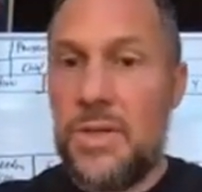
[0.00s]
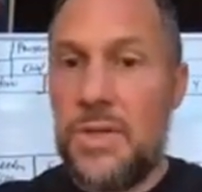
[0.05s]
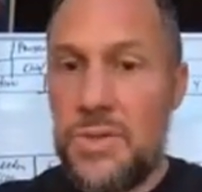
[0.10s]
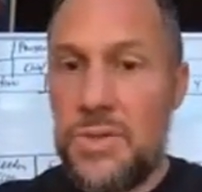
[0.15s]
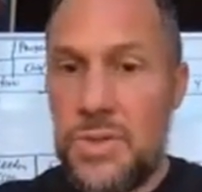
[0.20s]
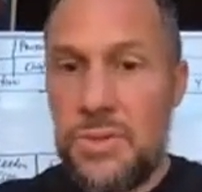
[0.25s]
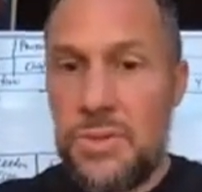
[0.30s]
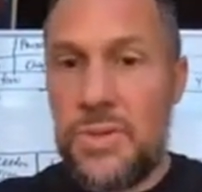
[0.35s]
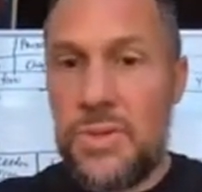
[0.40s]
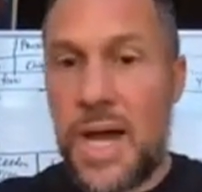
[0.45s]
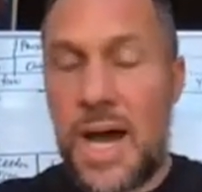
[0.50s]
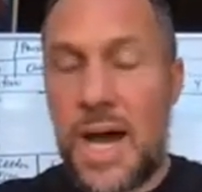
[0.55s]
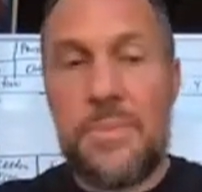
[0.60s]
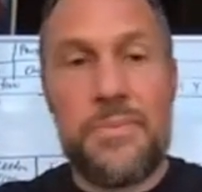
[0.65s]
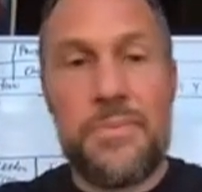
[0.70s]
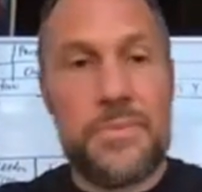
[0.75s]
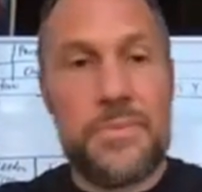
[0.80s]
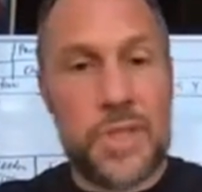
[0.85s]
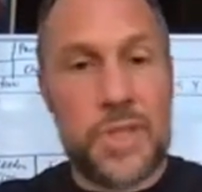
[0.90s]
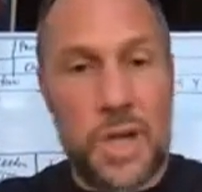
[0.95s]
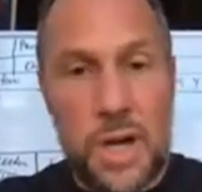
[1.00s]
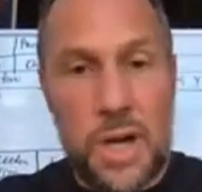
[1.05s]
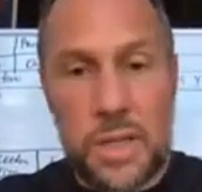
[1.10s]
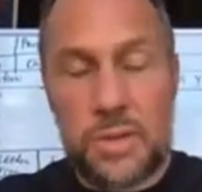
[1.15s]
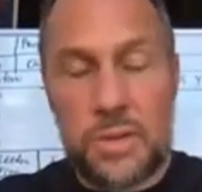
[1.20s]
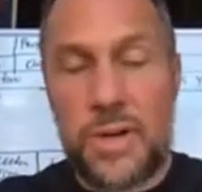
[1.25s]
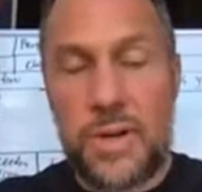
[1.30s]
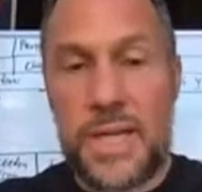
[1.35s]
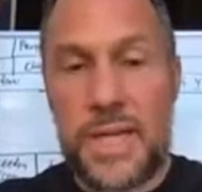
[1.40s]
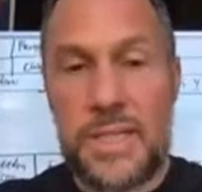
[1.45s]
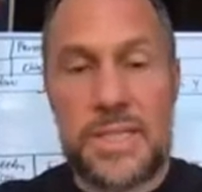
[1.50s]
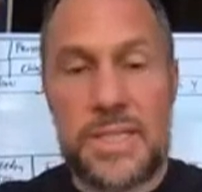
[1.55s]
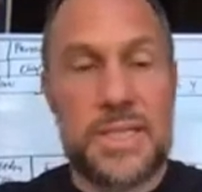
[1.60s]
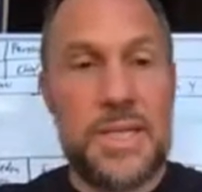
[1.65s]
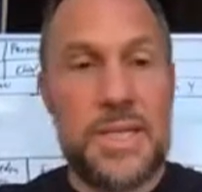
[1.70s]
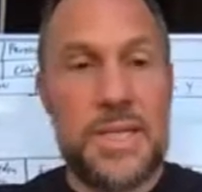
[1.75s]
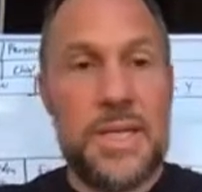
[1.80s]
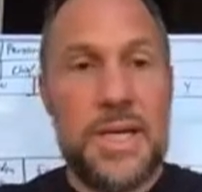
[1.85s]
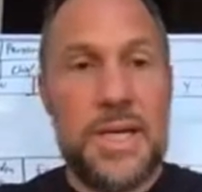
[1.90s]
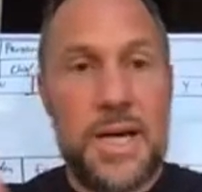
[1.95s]
Do not tolerate
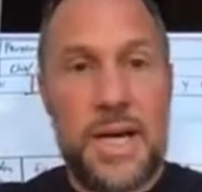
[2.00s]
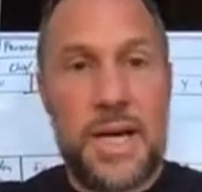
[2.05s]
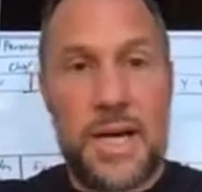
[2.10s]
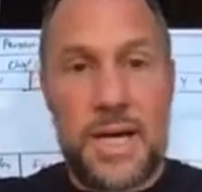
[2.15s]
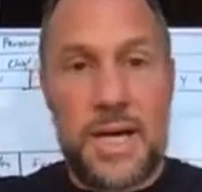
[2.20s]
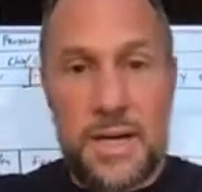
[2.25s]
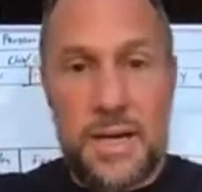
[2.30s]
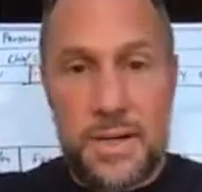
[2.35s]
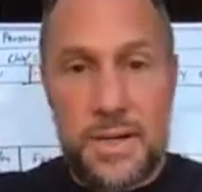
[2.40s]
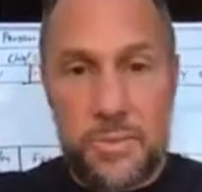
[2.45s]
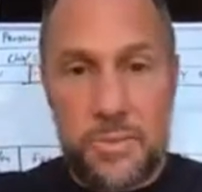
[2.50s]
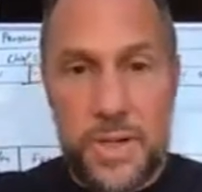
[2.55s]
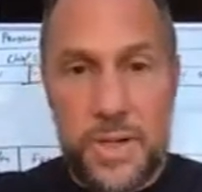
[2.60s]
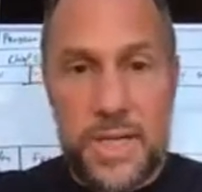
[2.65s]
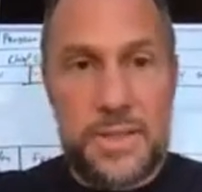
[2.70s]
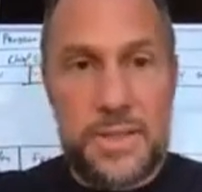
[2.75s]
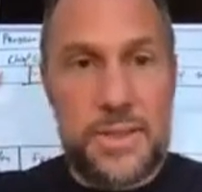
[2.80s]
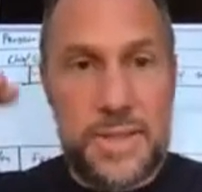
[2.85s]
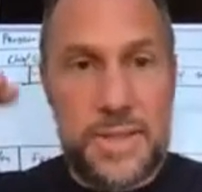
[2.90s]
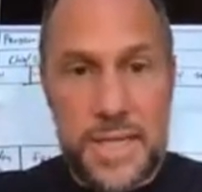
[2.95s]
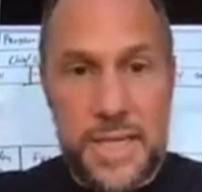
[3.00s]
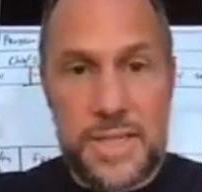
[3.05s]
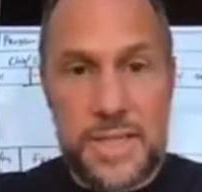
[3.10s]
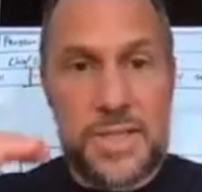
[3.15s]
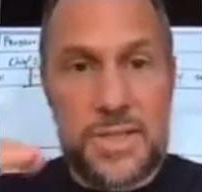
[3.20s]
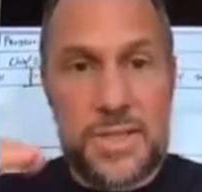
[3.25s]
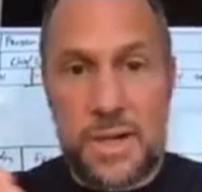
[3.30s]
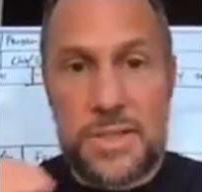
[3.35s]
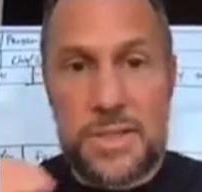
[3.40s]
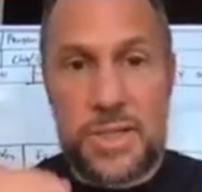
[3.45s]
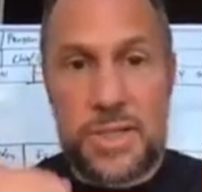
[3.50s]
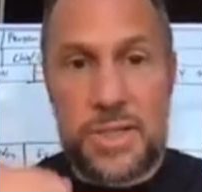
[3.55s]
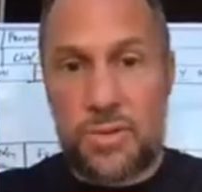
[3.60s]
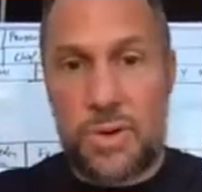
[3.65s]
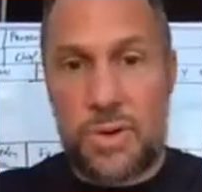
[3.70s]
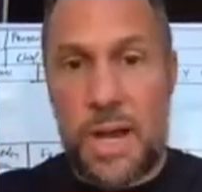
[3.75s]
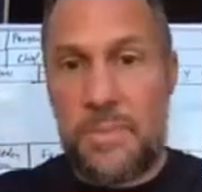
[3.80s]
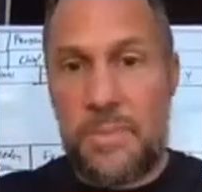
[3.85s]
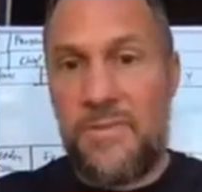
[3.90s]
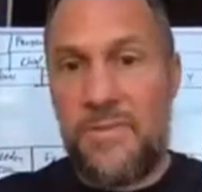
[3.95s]
when things start to
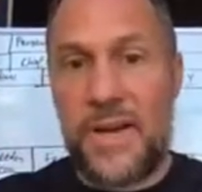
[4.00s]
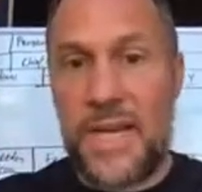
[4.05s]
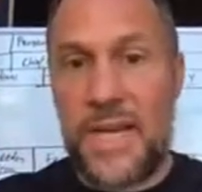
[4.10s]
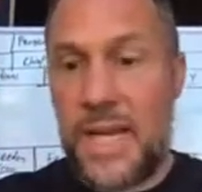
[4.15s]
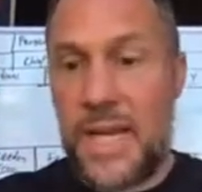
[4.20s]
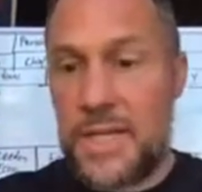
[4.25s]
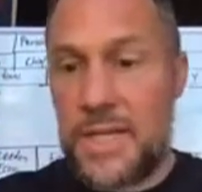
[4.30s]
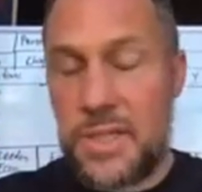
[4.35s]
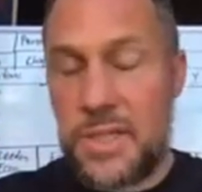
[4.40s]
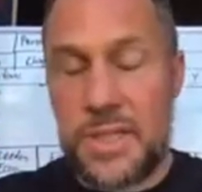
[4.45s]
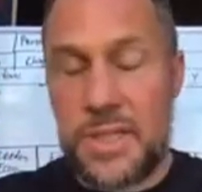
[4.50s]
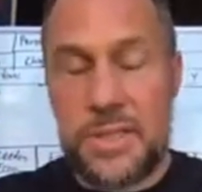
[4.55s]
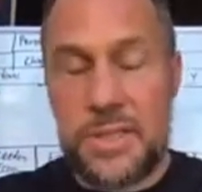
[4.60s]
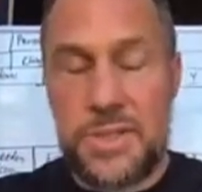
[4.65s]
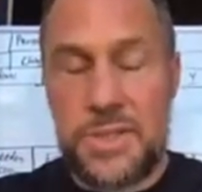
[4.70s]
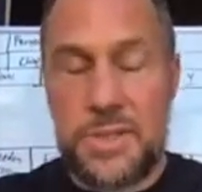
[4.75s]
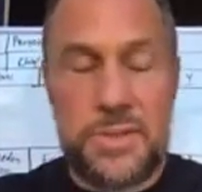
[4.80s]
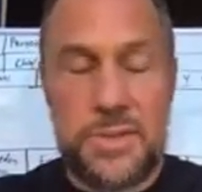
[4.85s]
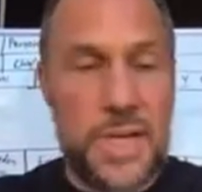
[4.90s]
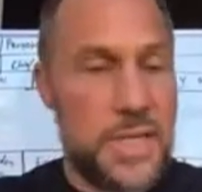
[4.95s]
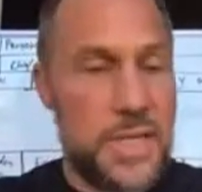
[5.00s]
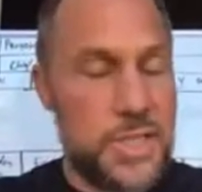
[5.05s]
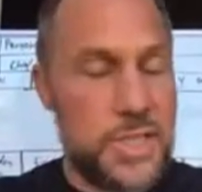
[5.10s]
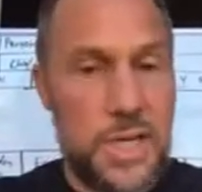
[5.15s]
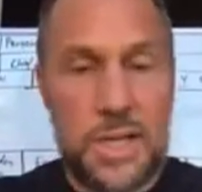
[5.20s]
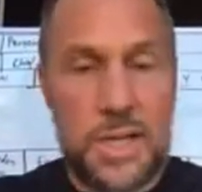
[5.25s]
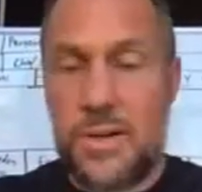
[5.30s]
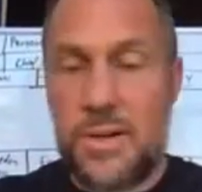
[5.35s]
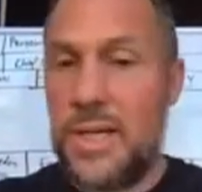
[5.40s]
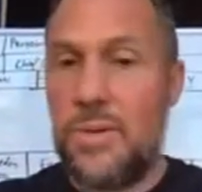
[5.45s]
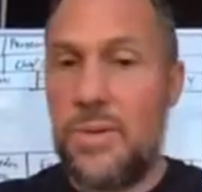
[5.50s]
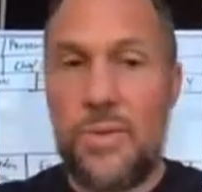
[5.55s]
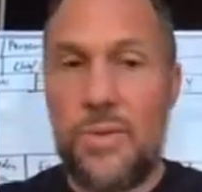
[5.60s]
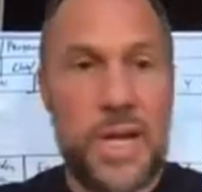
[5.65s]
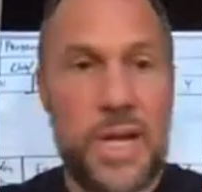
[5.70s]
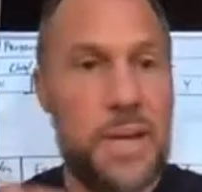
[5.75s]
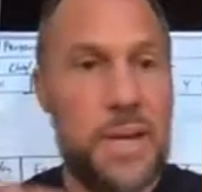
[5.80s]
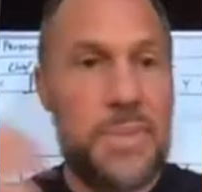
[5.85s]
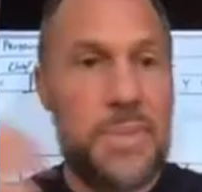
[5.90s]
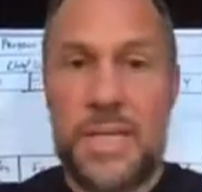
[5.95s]
drop financially. Do not tolerate it. What
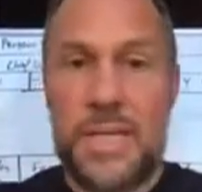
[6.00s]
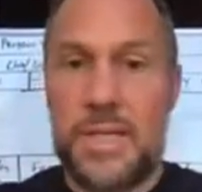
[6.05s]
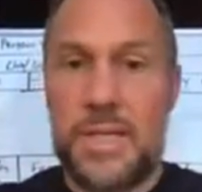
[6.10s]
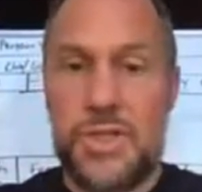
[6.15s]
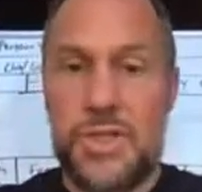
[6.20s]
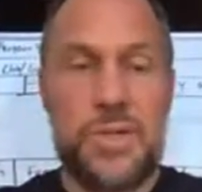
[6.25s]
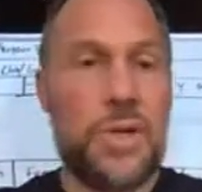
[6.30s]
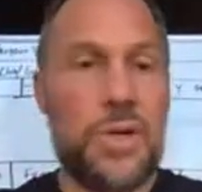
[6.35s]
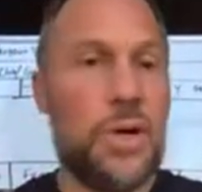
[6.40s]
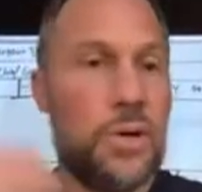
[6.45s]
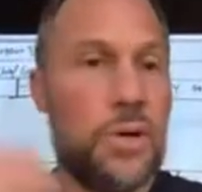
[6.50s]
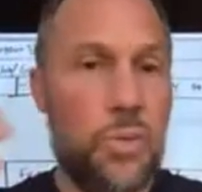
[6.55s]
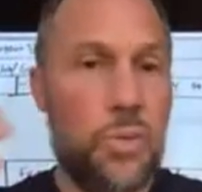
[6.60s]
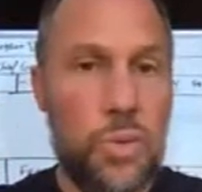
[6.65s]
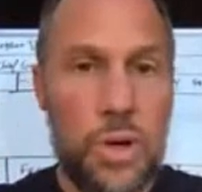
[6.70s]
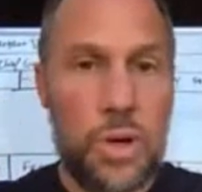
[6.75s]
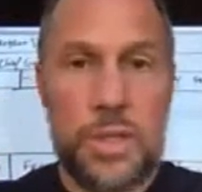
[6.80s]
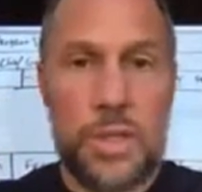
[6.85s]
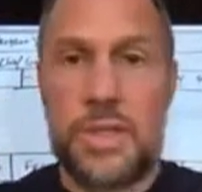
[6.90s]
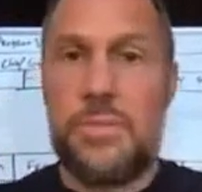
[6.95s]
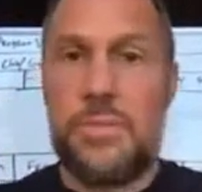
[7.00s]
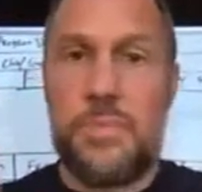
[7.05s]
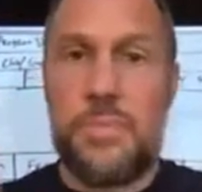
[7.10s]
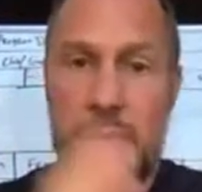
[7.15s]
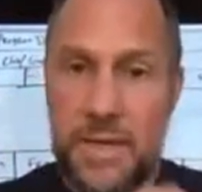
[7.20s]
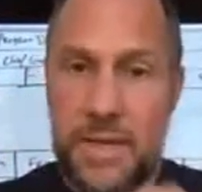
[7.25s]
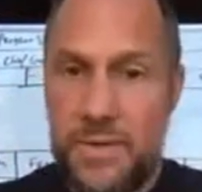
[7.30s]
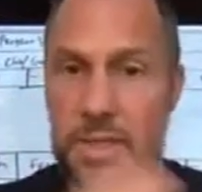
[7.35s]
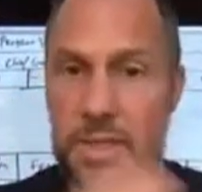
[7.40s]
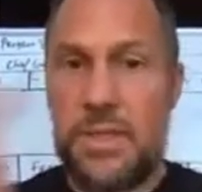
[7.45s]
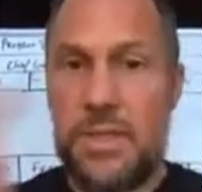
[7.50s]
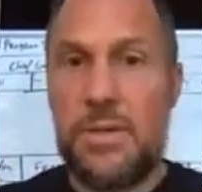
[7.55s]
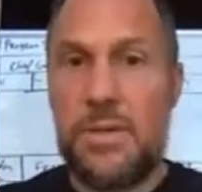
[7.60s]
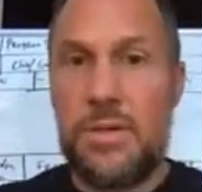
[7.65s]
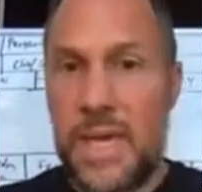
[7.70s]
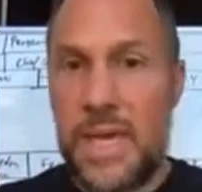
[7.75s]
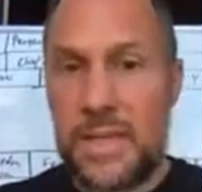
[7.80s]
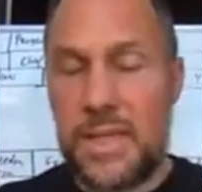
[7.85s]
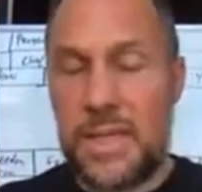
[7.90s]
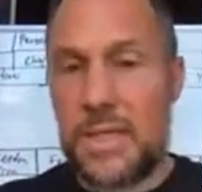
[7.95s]
I mean is you go to work, you pivot, you
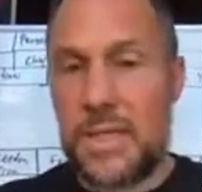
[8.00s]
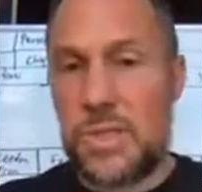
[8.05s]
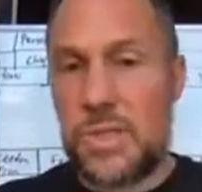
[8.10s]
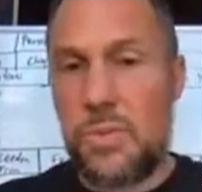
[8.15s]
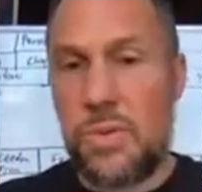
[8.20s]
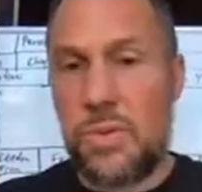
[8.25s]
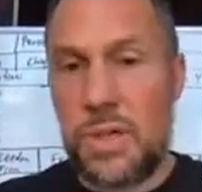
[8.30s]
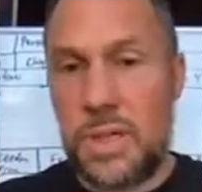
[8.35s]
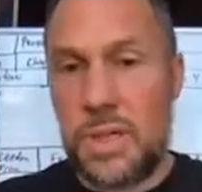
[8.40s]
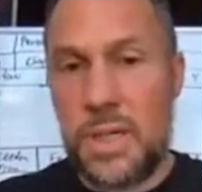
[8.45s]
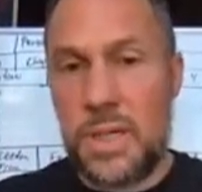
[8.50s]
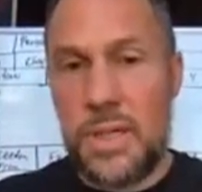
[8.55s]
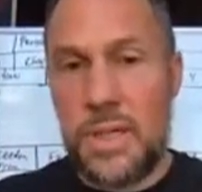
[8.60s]
make things work.